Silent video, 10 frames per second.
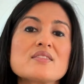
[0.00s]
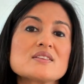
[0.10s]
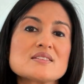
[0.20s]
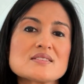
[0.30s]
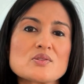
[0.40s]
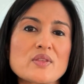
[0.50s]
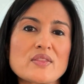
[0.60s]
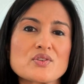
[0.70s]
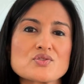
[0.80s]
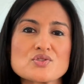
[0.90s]
This is so
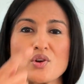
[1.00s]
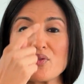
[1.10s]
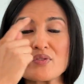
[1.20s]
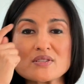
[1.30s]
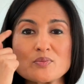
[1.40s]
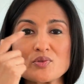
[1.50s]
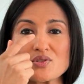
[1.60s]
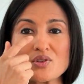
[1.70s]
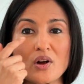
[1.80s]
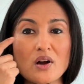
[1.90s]
that there's no visible
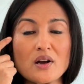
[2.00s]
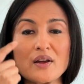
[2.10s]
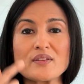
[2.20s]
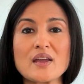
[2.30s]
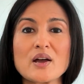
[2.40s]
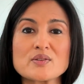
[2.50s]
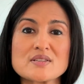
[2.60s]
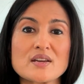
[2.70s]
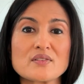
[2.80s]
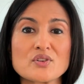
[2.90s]
scar on the
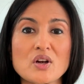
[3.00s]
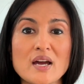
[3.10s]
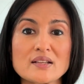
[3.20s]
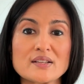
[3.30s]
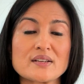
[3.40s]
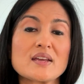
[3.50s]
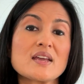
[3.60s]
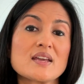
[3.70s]
outside of your eyelid.